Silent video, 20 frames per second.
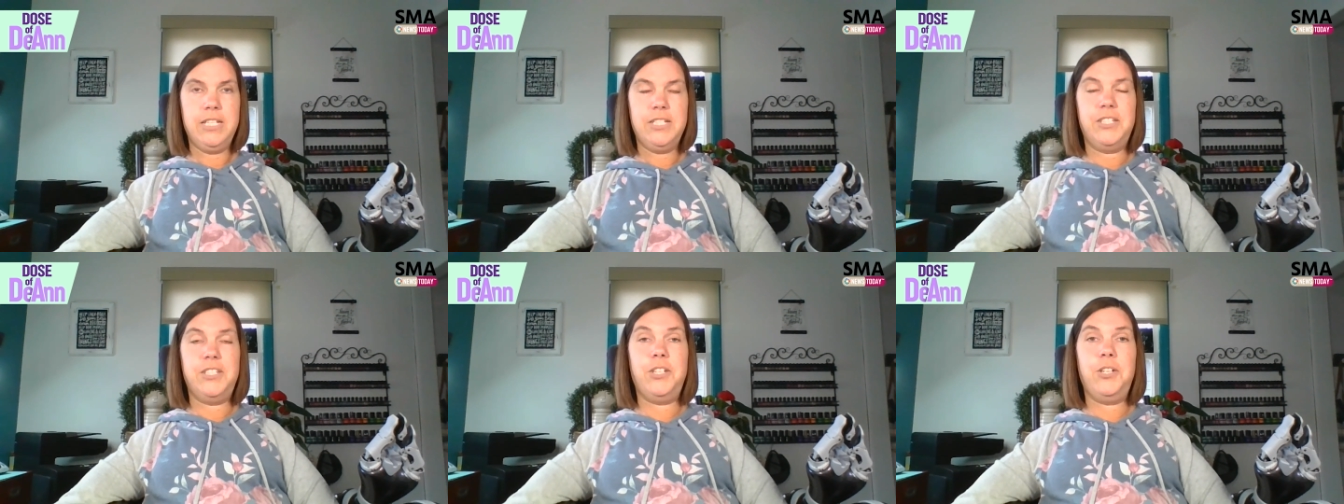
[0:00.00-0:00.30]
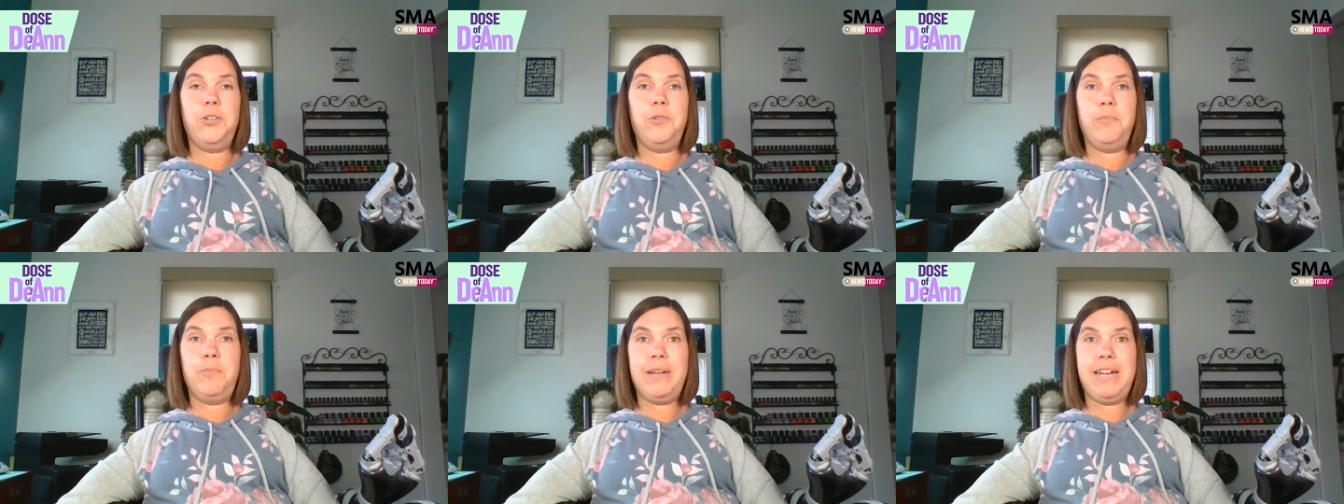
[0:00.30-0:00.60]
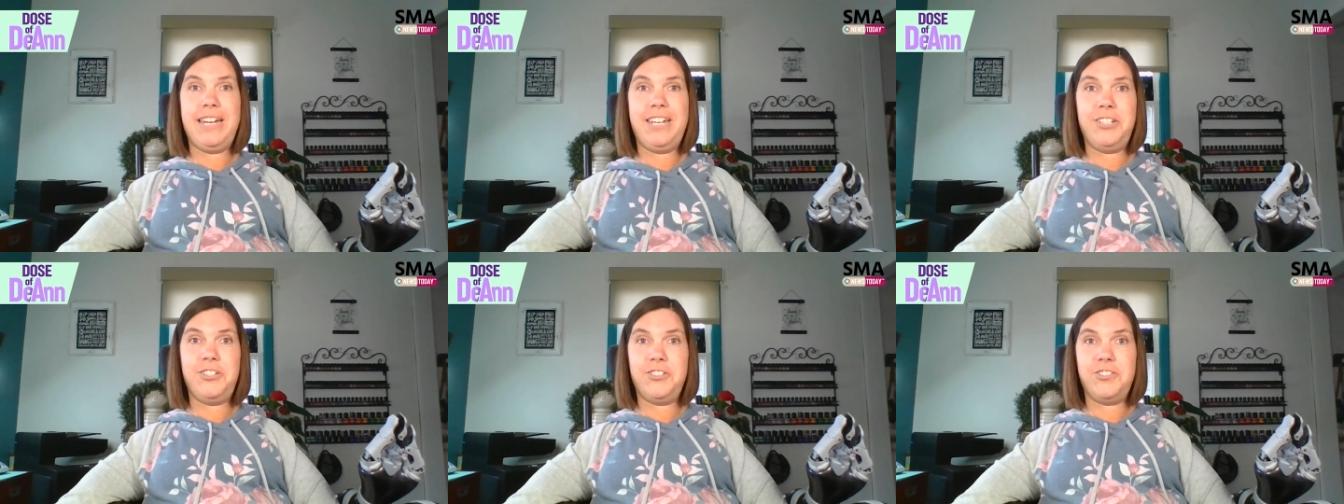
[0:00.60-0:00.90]
Do you
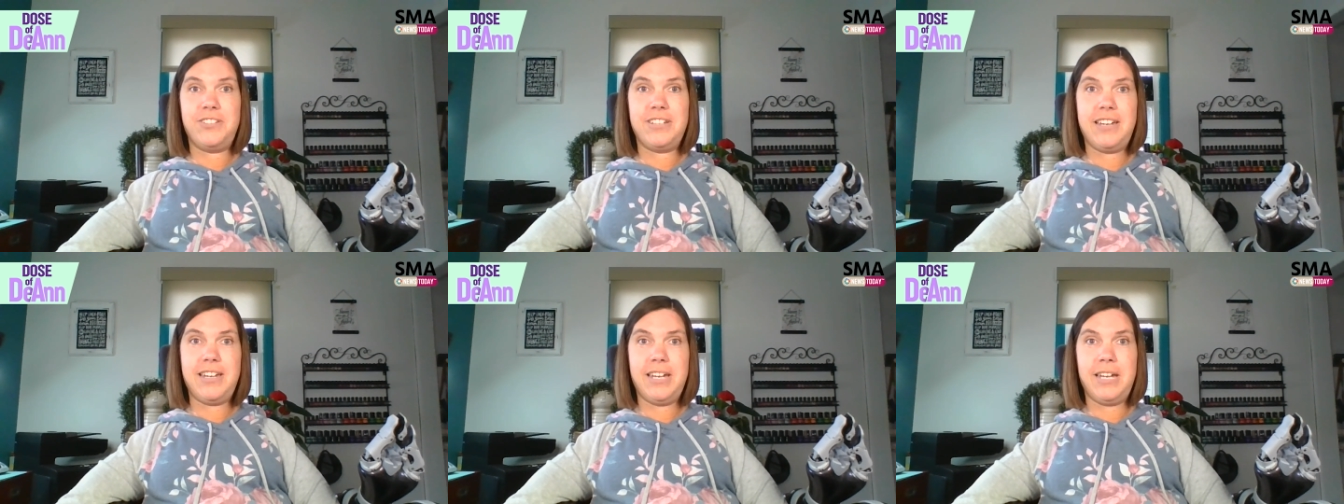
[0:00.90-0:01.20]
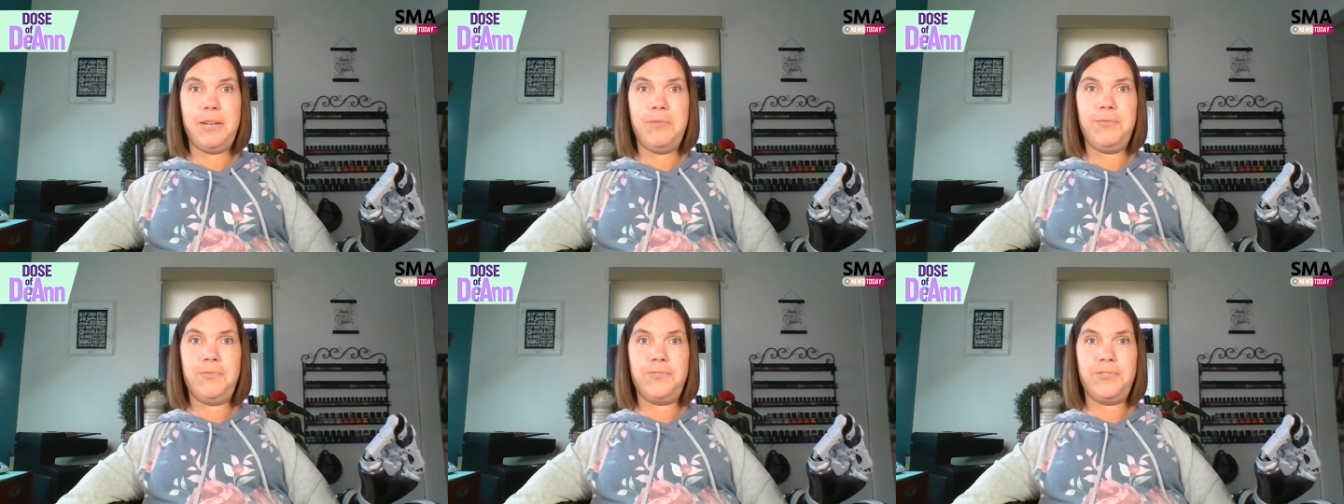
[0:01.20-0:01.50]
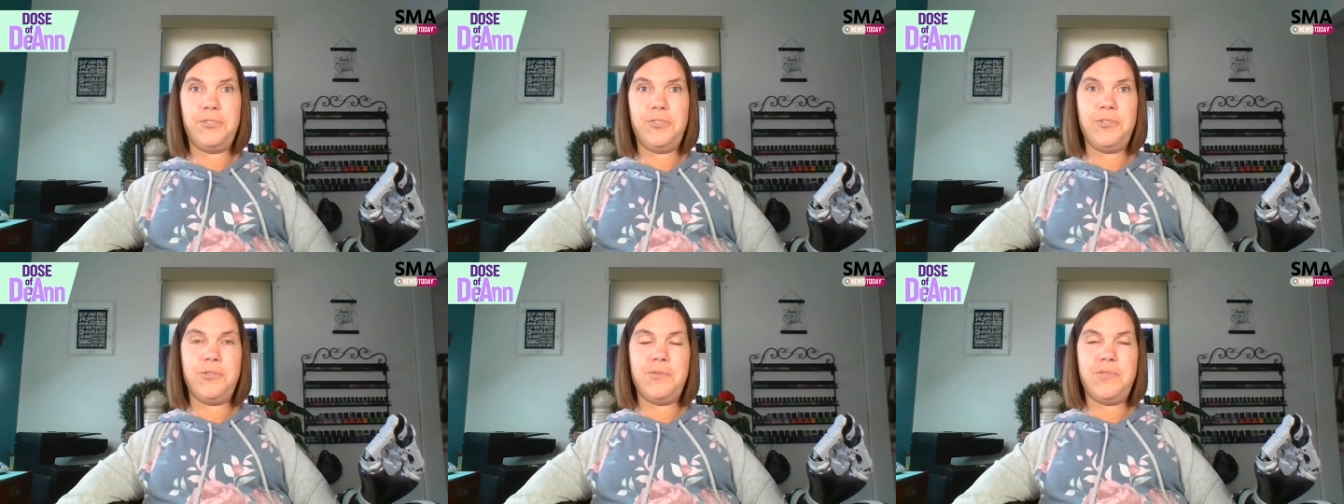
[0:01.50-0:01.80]
bide your time
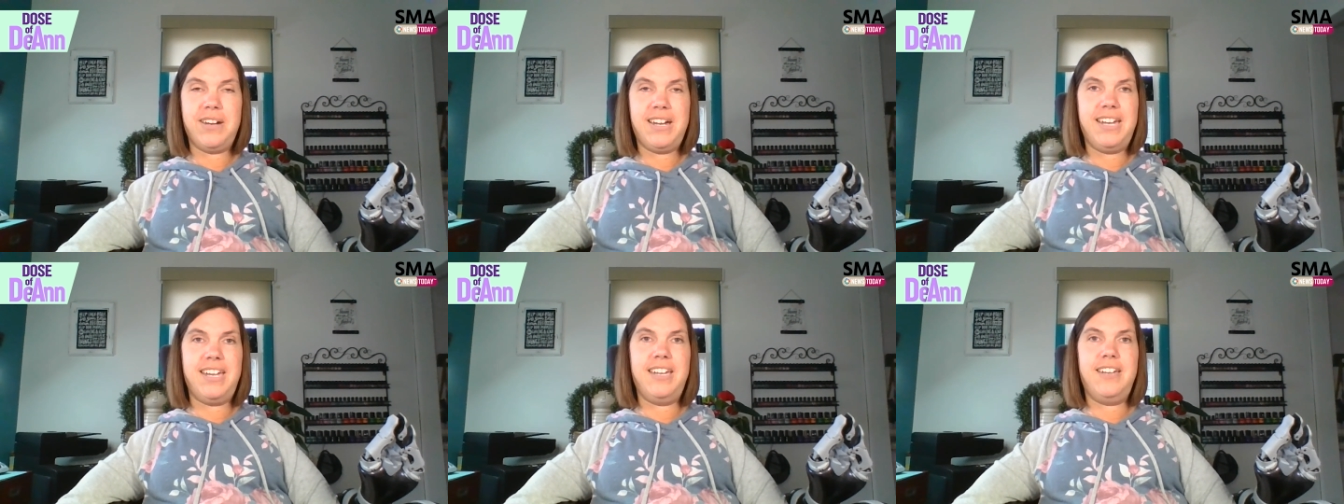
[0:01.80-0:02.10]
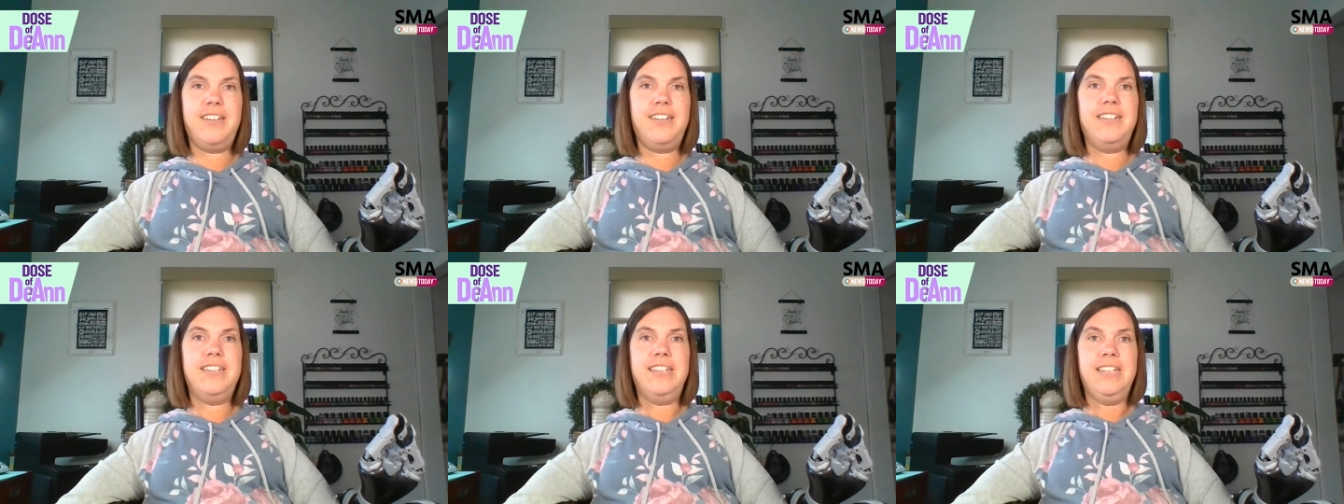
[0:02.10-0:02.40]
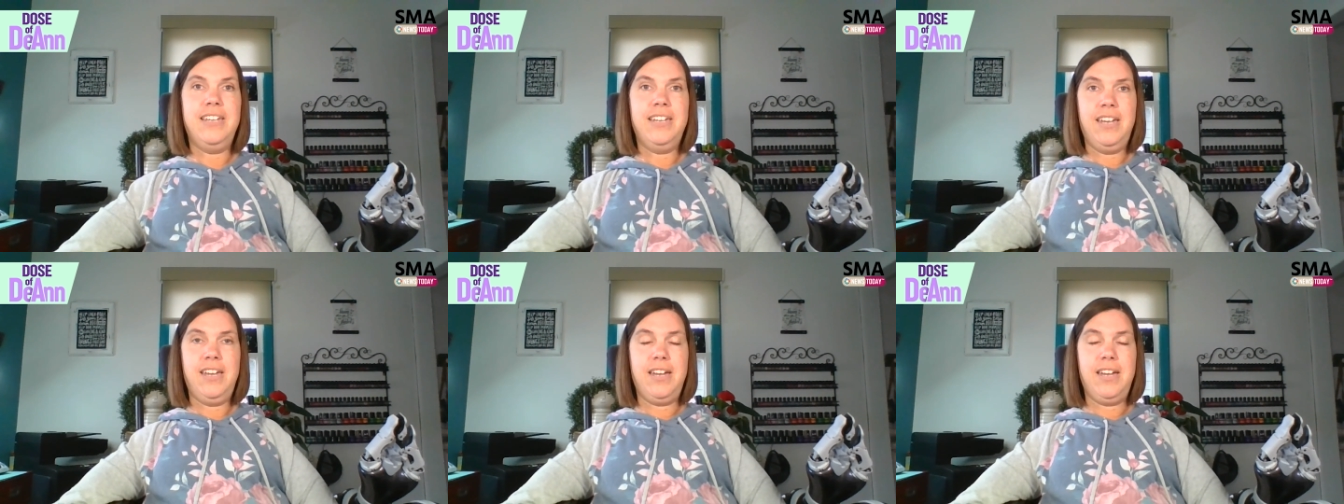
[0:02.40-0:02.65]
for a while?